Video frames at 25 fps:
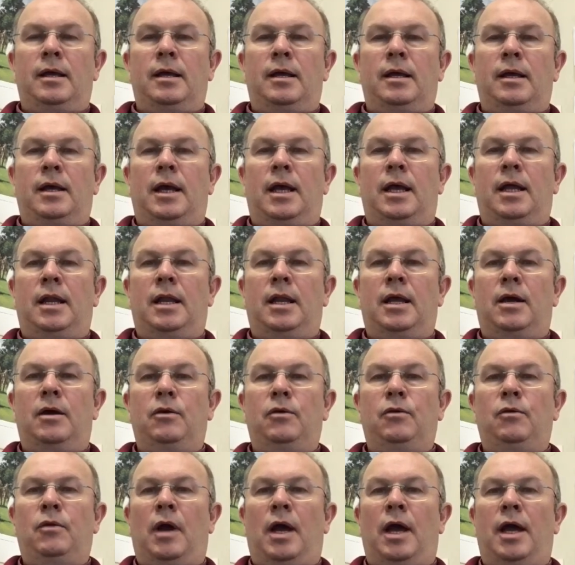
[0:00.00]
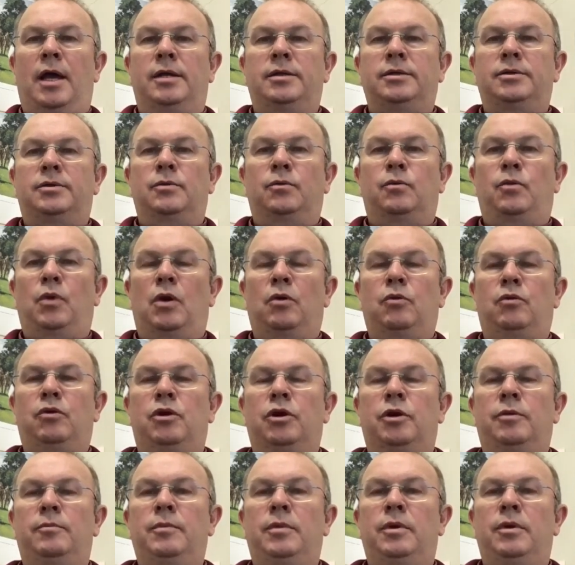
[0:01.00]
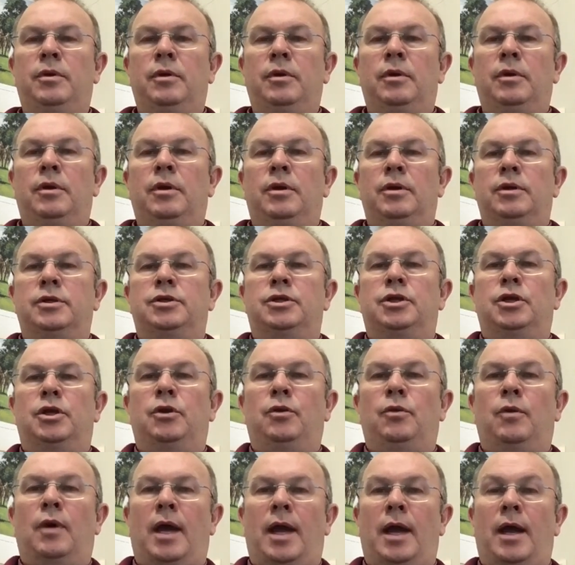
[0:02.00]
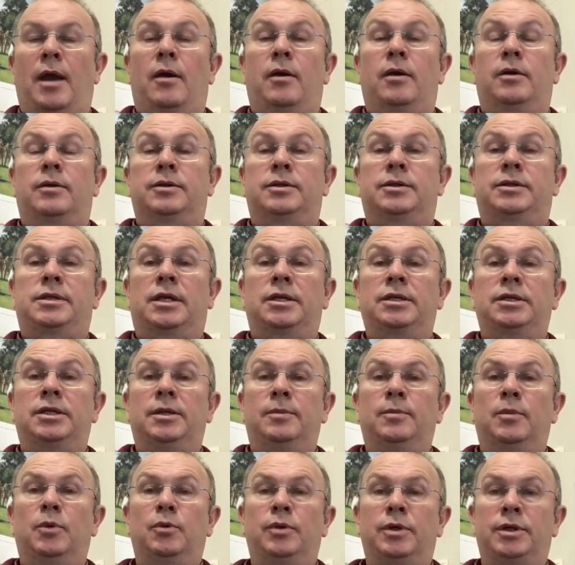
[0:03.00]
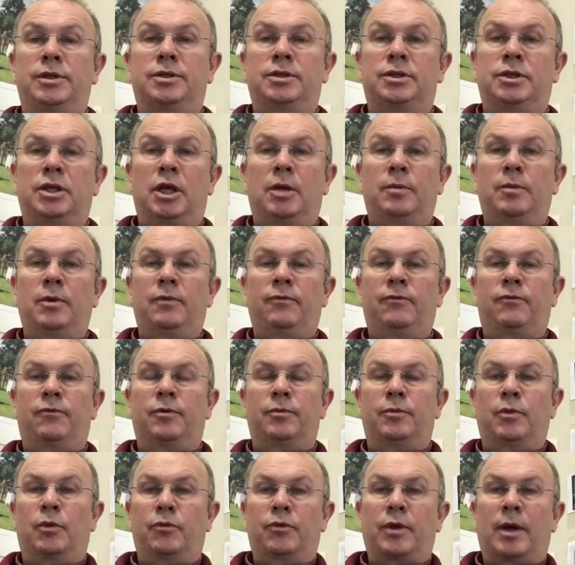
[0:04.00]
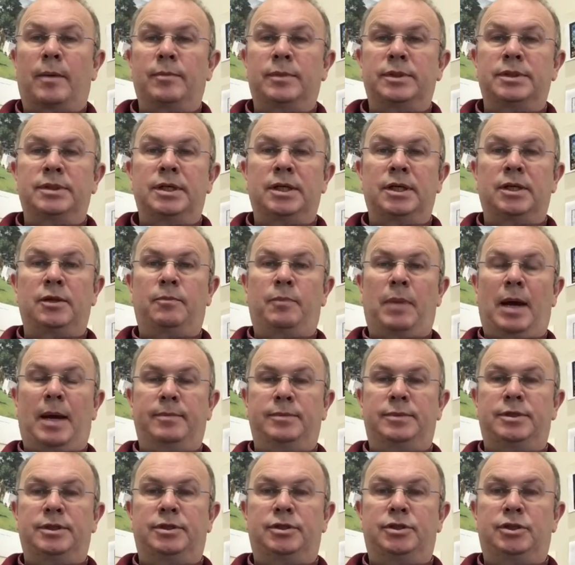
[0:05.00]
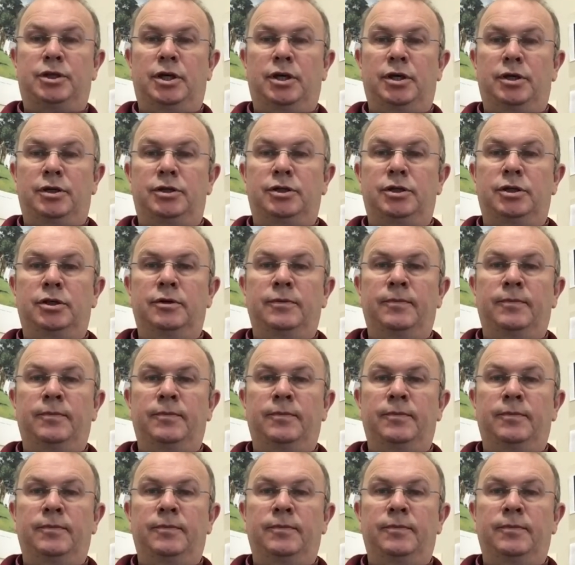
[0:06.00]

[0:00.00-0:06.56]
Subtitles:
Hello and welcome to our Sunday morning sermon from Northumberland Heath Baptist Church.